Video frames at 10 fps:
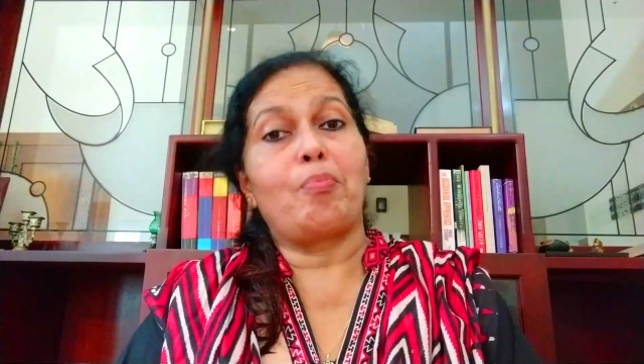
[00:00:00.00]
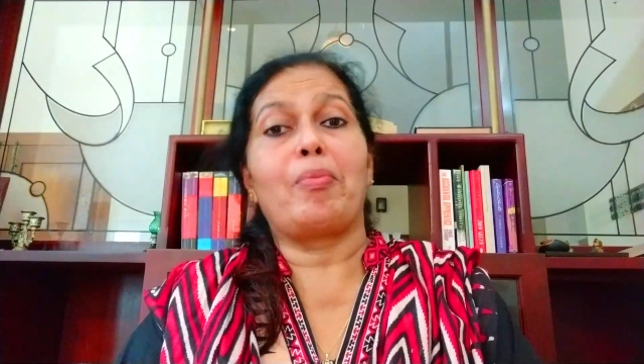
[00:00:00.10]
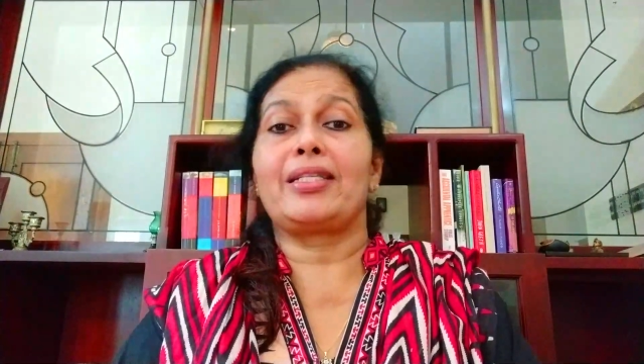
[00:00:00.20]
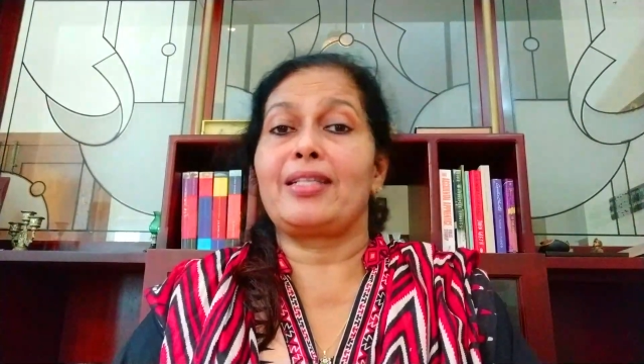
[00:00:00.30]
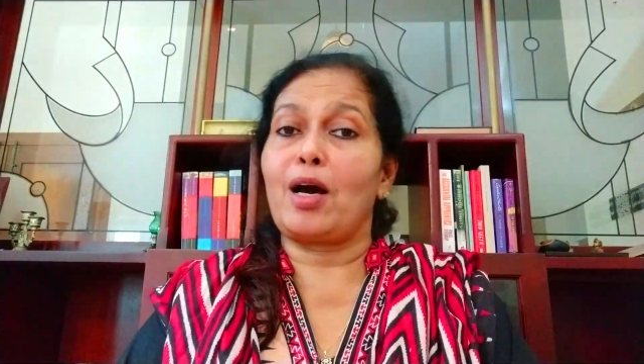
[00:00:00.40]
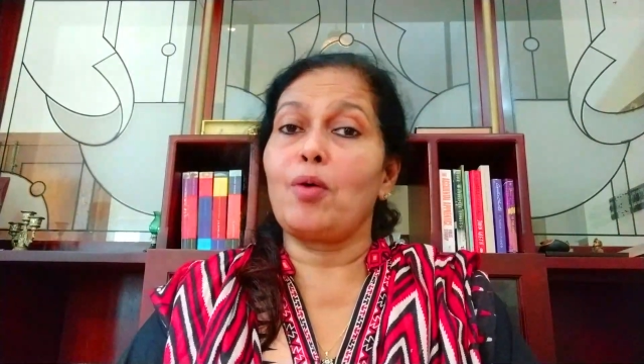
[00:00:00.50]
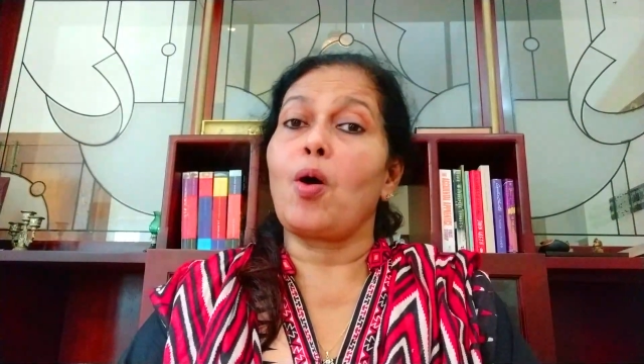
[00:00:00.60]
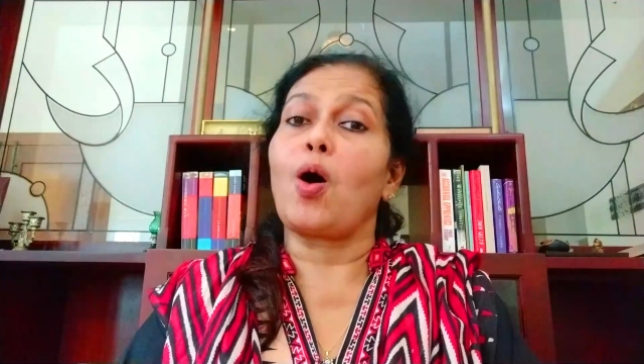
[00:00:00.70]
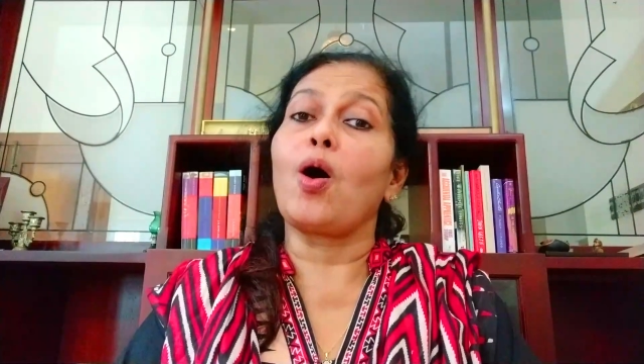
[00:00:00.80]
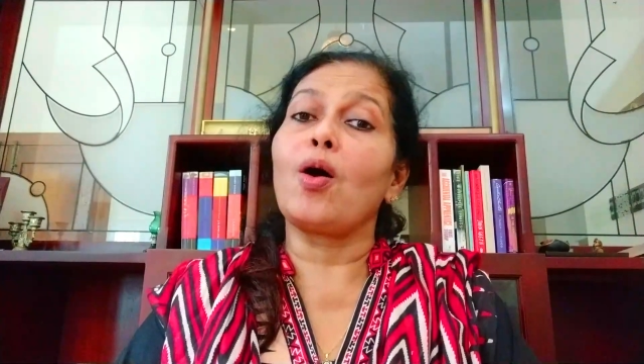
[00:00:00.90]
but now
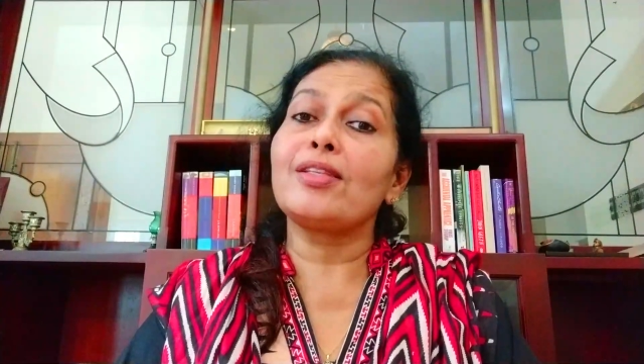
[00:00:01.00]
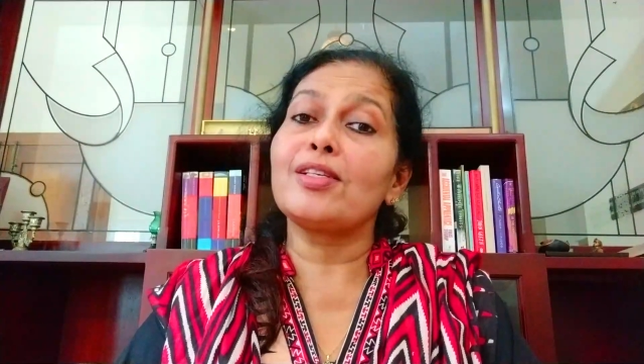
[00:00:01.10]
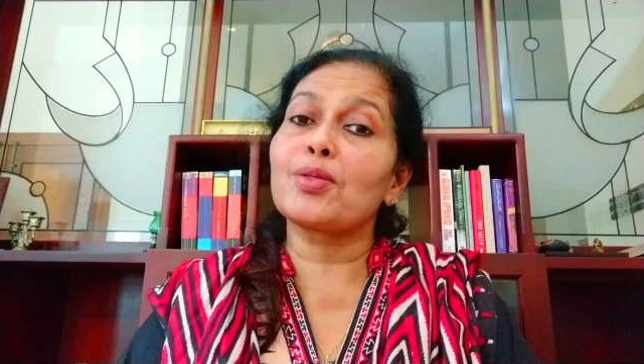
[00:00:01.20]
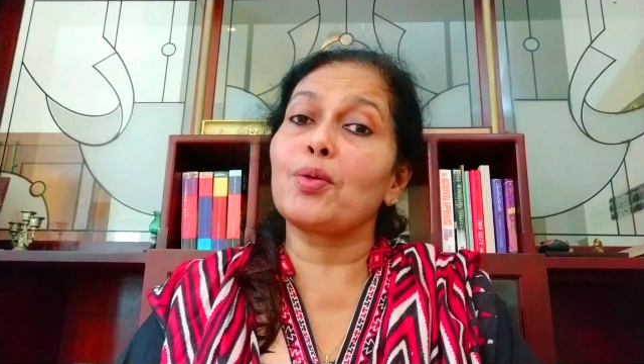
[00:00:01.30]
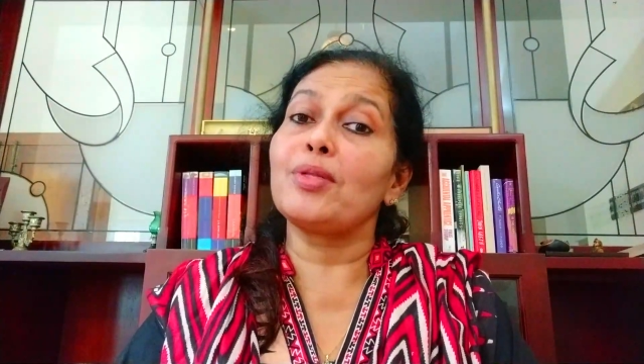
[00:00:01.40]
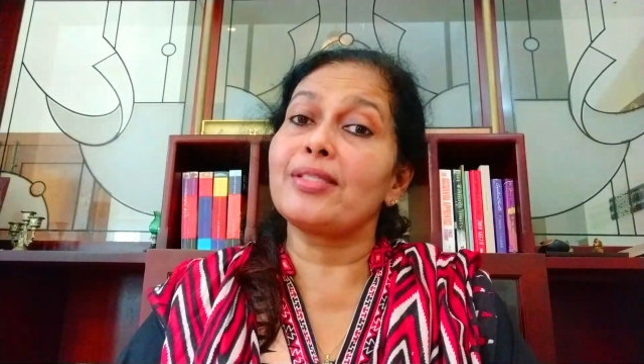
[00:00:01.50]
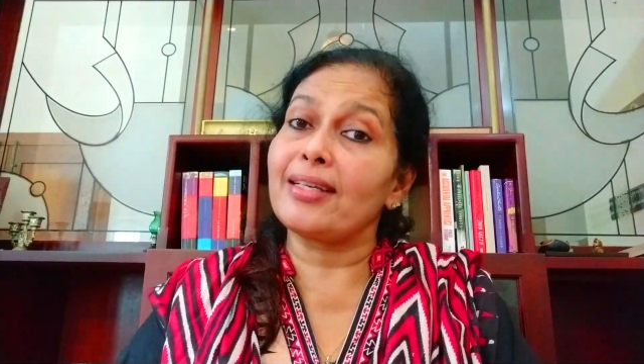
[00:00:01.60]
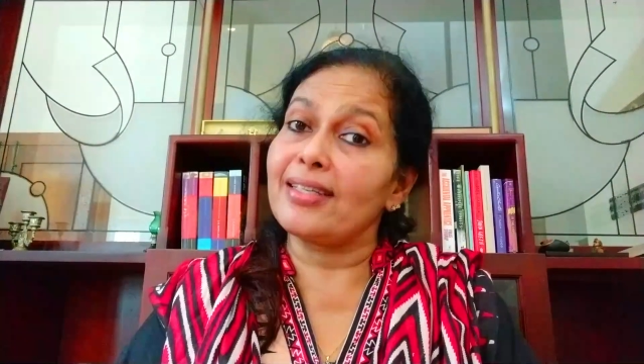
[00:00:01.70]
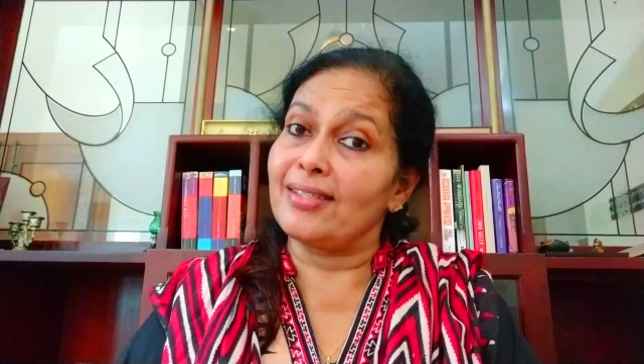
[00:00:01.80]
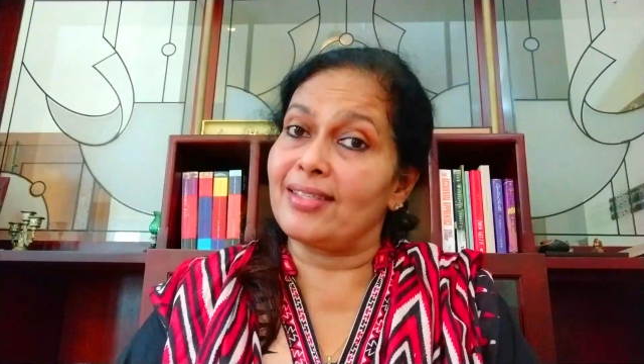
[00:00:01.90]
all the schools
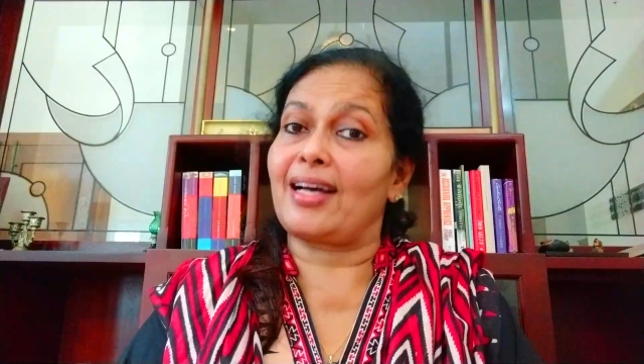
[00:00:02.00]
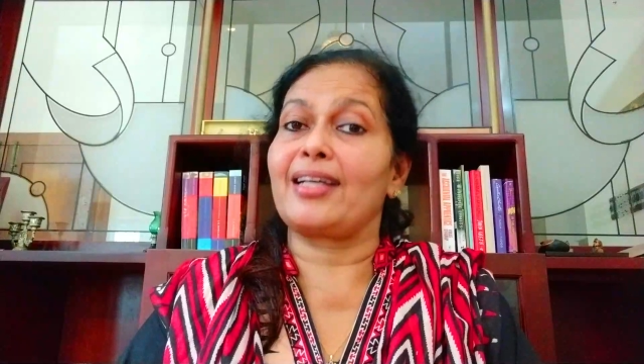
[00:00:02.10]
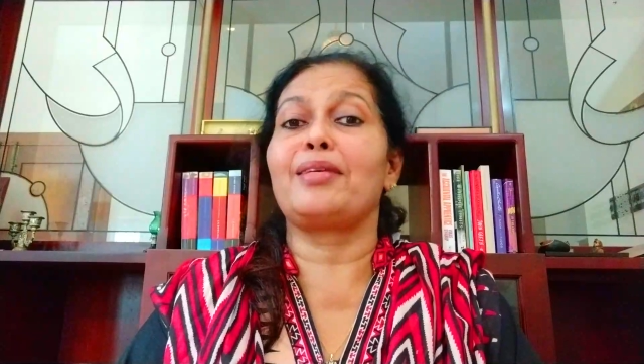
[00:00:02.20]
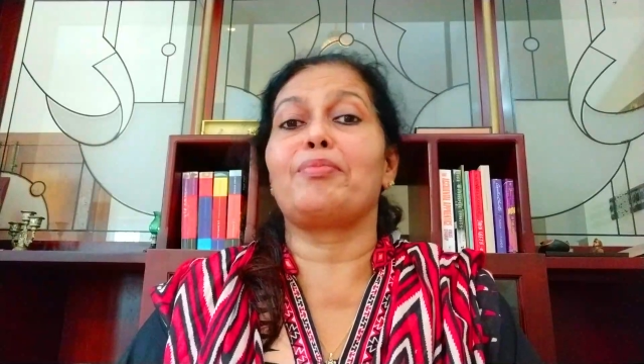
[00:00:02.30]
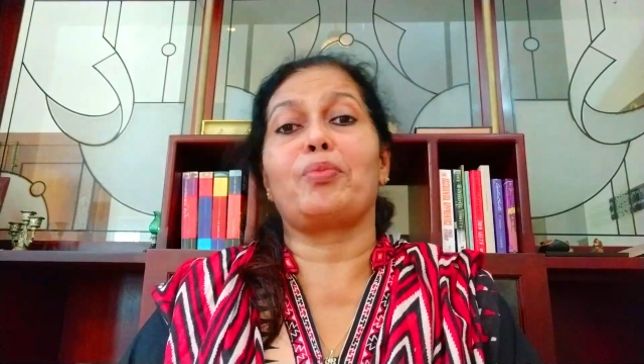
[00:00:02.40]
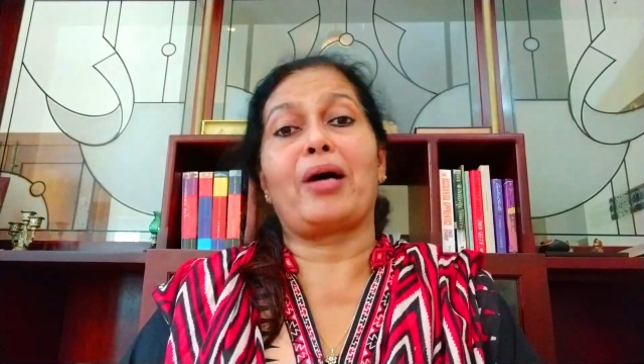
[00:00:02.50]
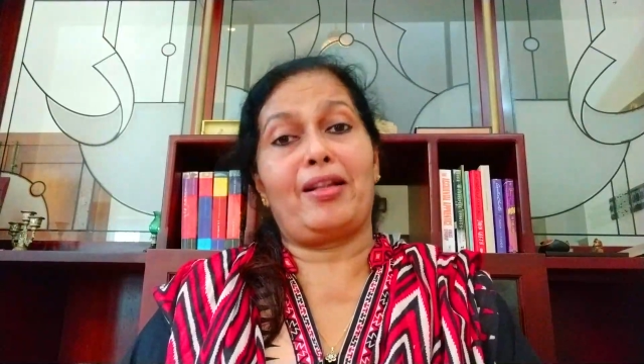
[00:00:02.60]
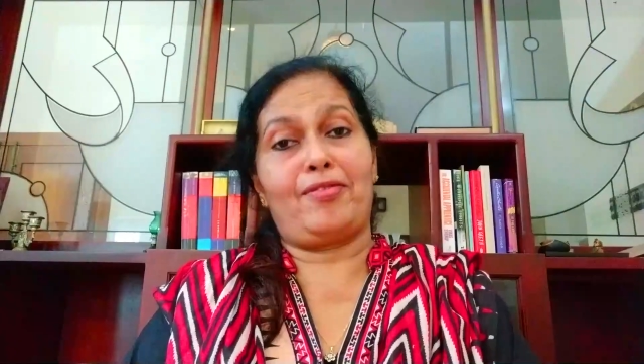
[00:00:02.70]
are inside the mobile